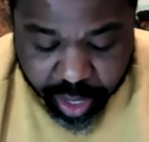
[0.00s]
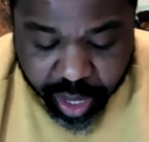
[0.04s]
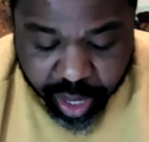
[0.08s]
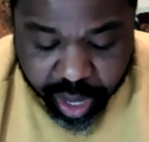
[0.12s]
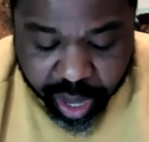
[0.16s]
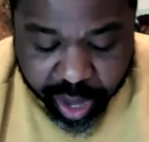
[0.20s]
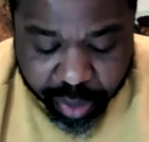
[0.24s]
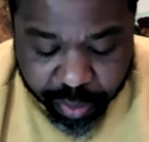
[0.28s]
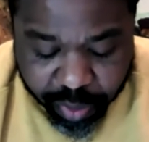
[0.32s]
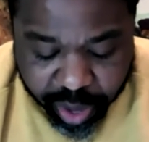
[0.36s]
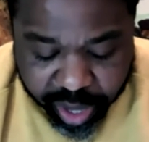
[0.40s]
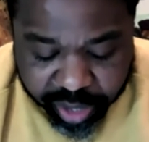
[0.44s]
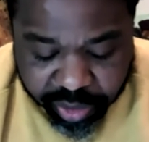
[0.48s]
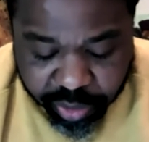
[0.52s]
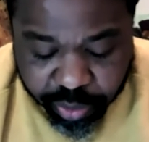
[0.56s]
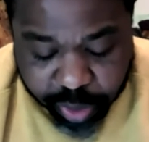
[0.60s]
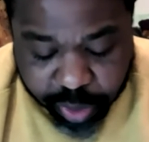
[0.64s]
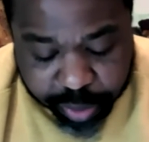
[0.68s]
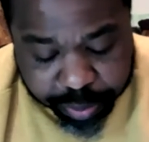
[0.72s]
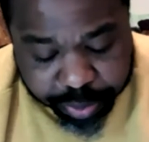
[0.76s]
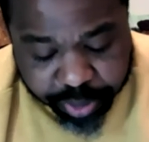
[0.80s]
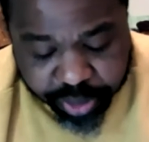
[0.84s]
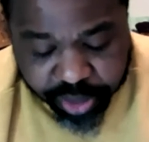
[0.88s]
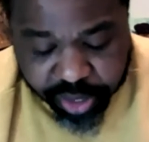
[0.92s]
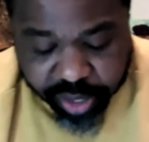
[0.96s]
I watched
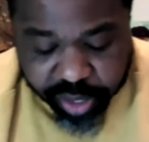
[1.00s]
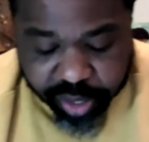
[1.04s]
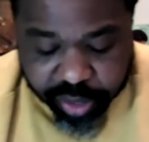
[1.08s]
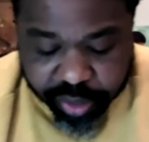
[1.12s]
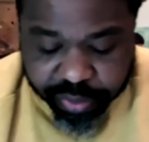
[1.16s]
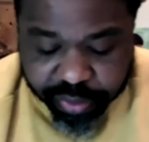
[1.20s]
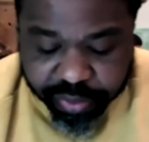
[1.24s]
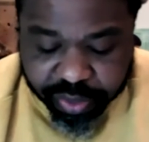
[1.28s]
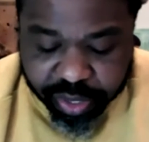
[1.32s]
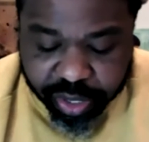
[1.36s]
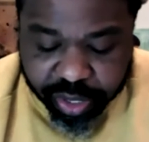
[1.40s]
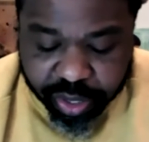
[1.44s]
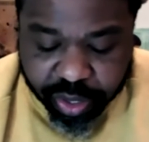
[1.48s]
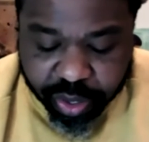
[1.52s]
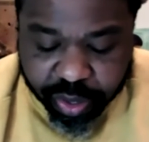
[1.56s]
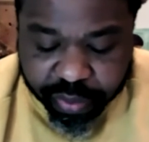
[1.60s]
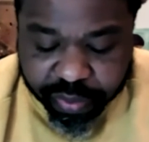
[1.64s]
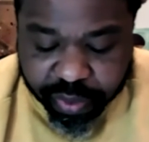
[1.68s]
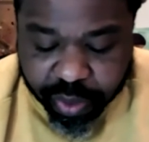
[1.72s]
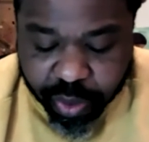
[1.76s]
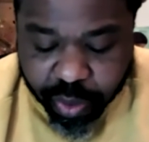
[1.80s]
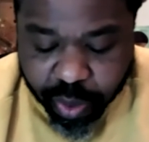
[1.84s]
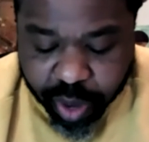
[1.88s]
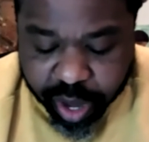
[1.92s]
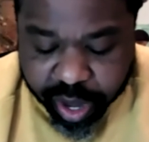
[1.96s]
one particular video of a
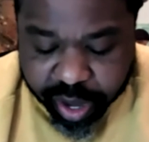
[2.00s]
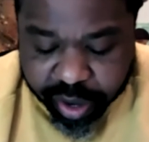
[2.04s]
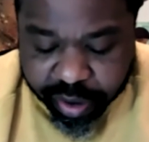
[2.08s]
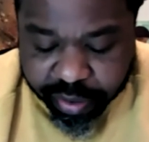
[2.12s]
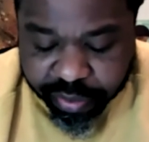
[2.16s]
choir